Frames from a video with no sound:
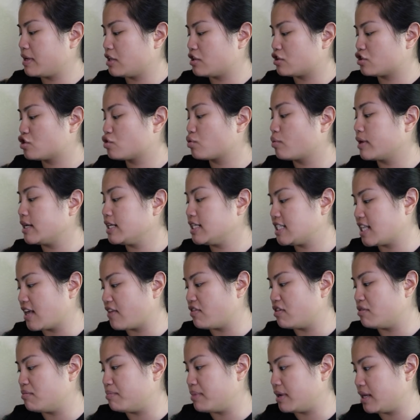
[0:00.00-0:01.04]
There's
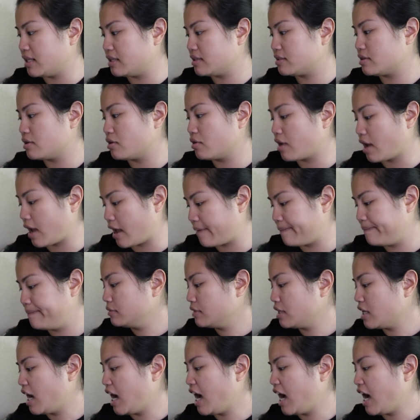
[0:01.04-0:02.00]
27 bids. Okay.